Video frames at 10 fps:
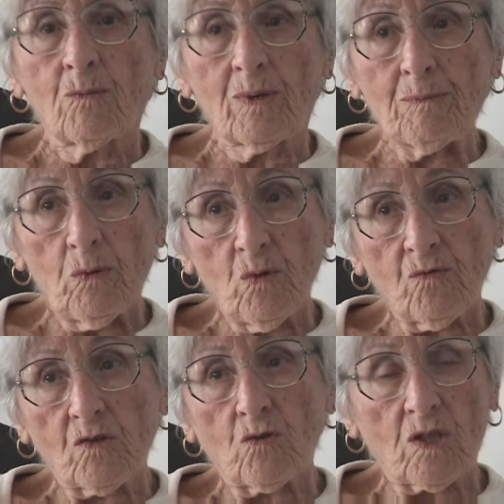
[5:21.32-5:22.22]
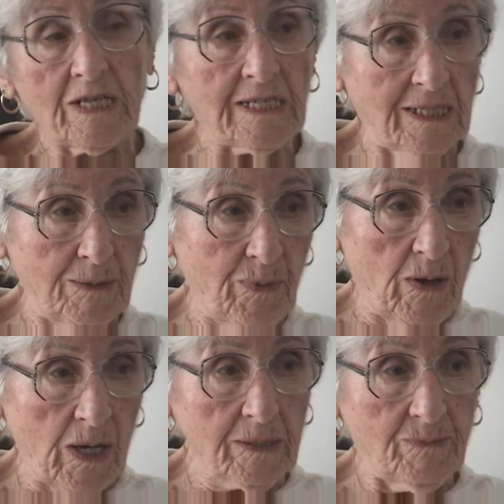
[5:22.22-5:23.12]
We moved to this
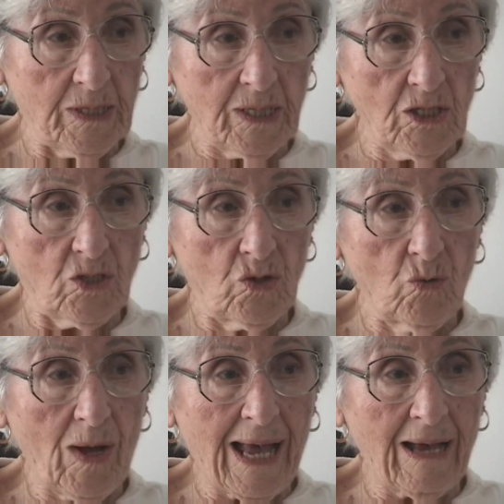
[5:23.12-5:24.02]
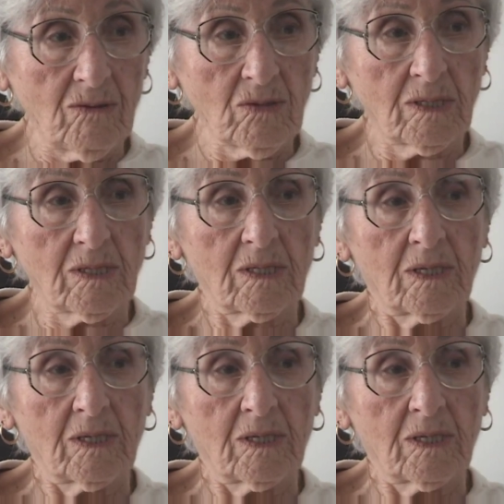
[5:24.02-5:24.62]
apartment, this new house.